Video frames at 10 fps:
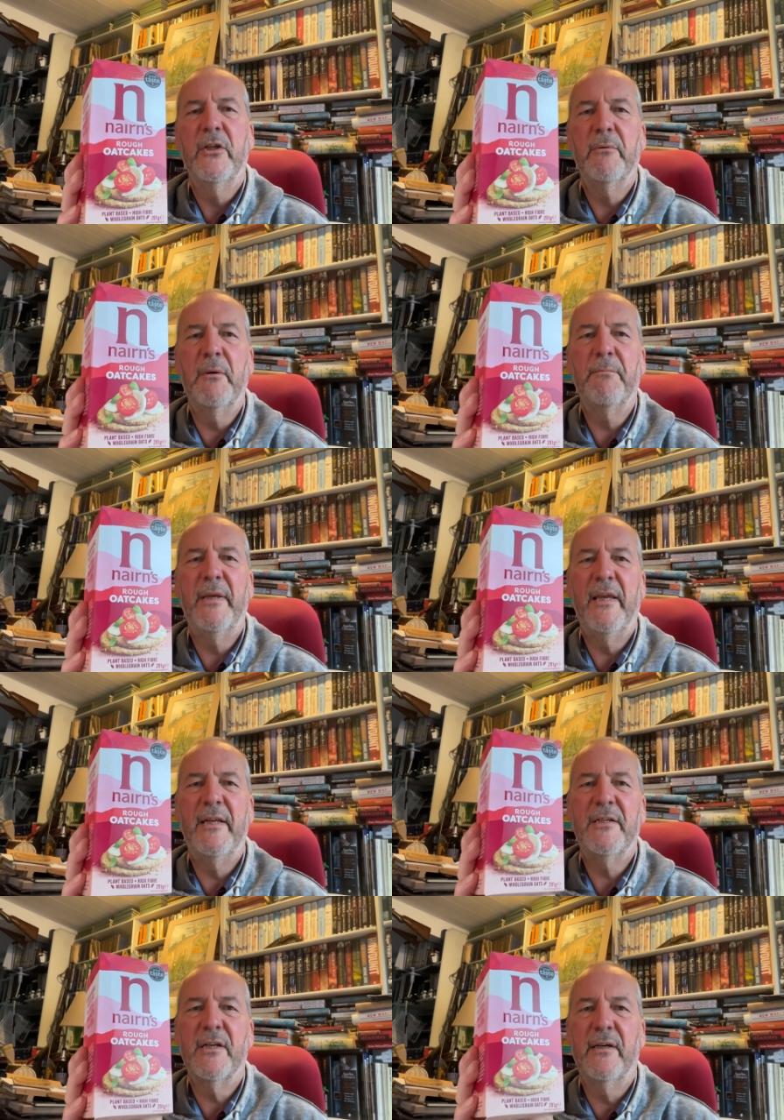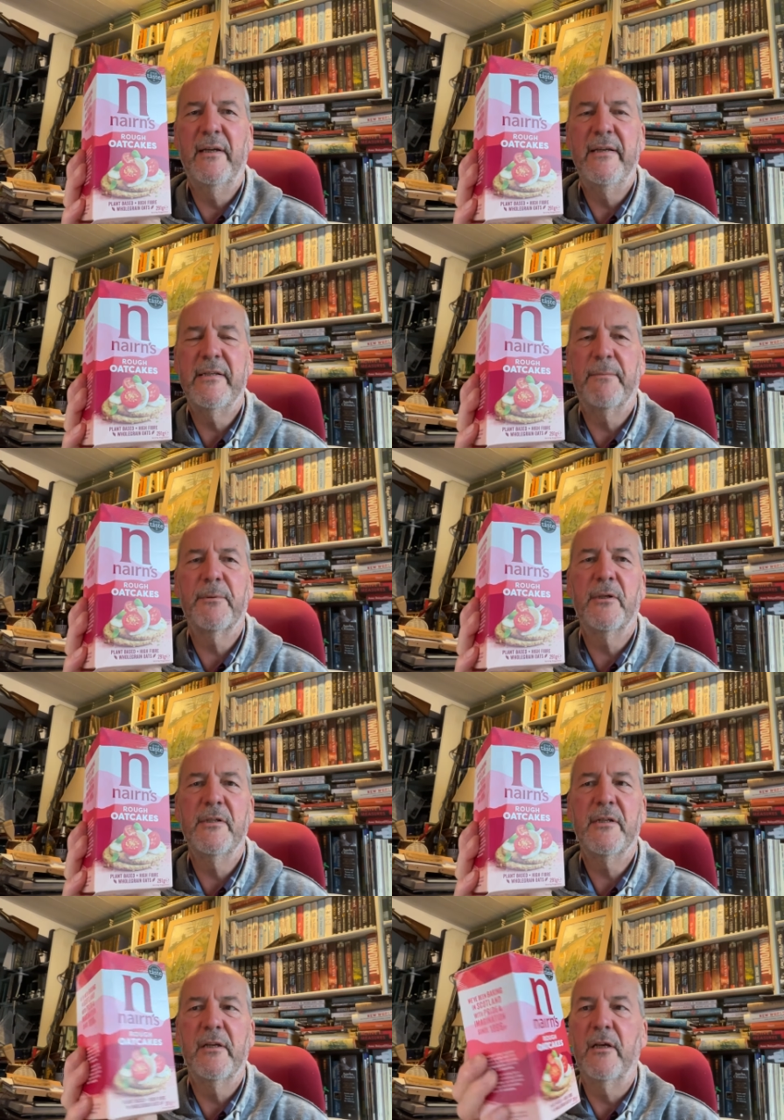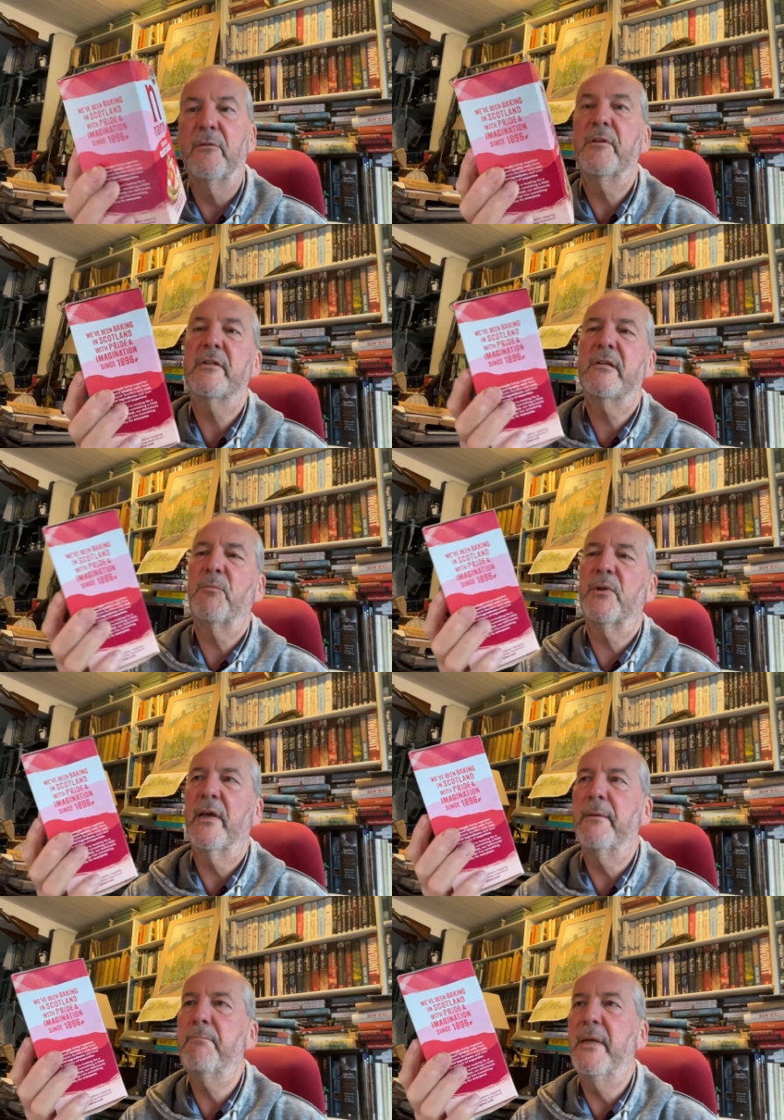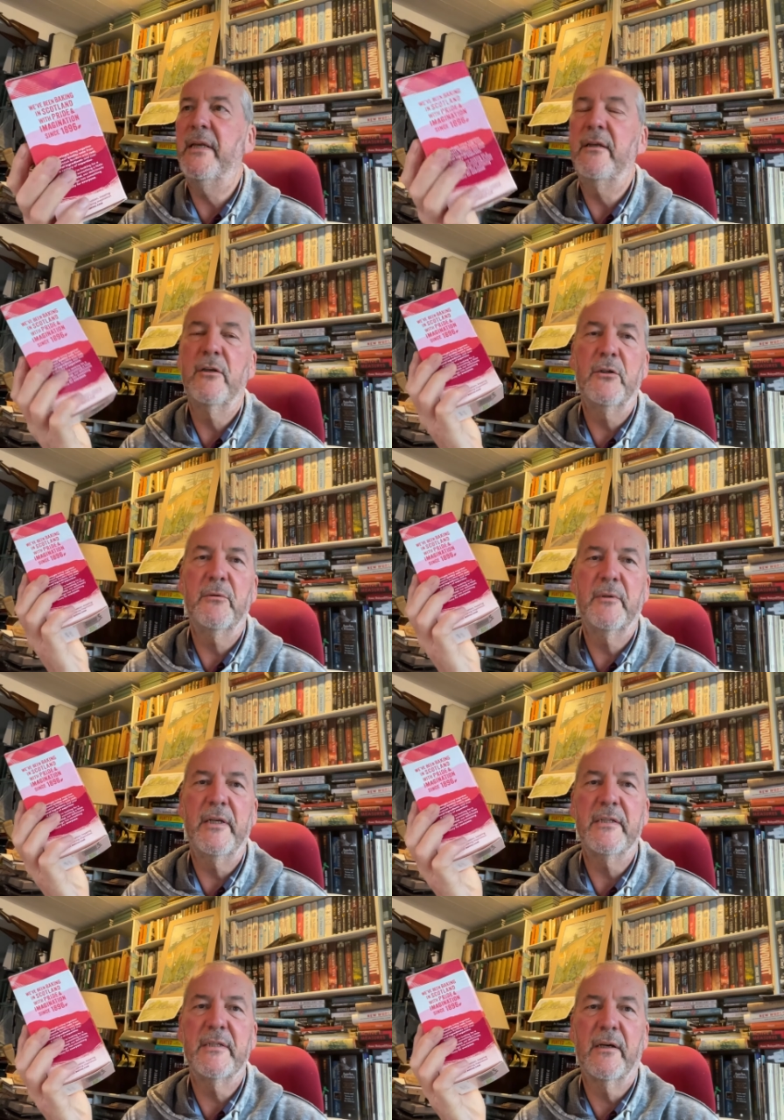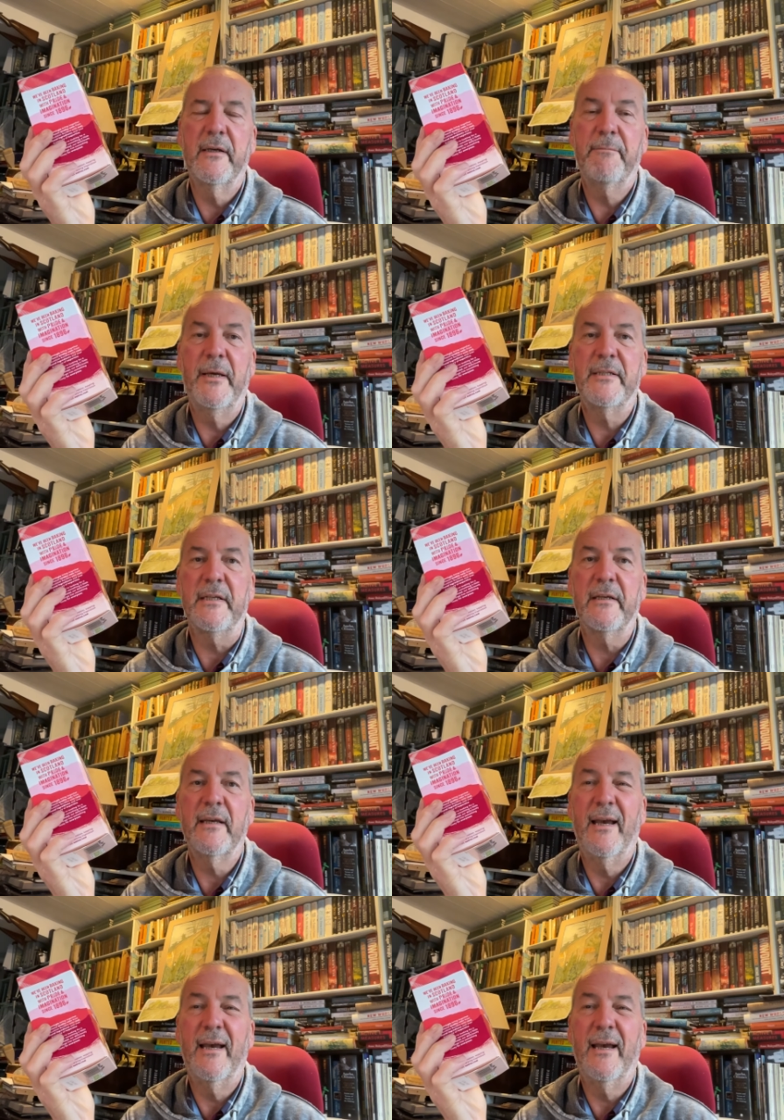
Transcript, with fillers: you won't be entirely surprised to know that someone like me who is diabetic